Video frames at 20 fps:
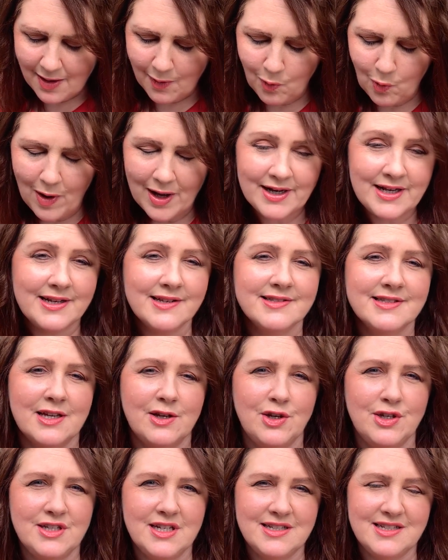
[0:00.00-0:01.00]
One is that
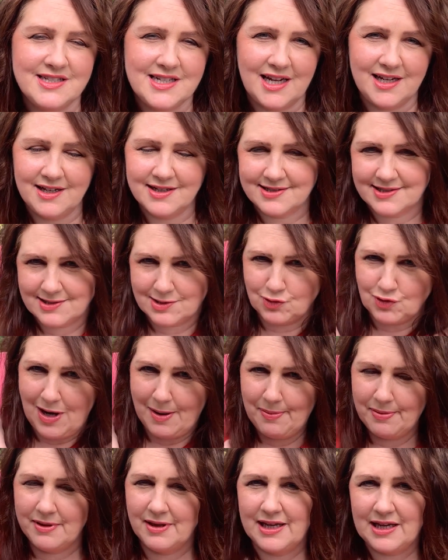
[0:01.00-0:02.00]
you need to get your
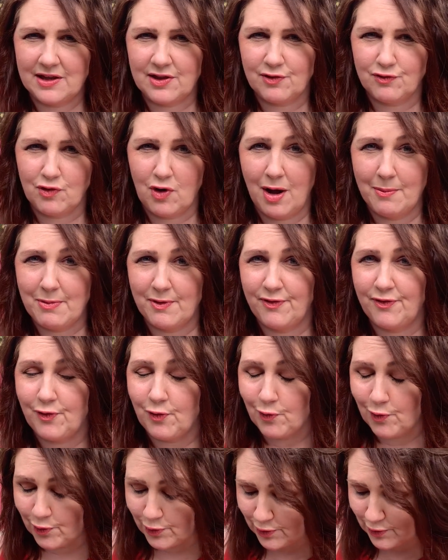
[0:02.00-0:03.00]
strap length right
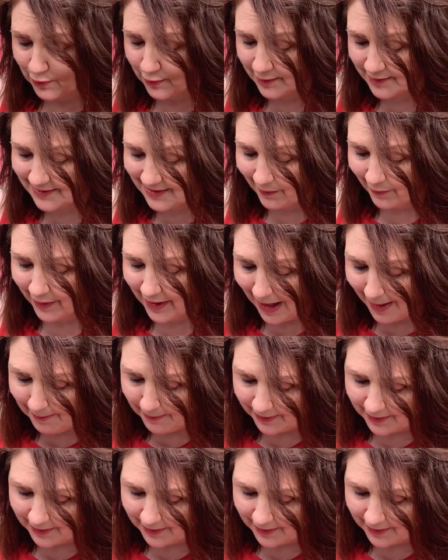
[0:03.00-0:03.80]
before you sew it up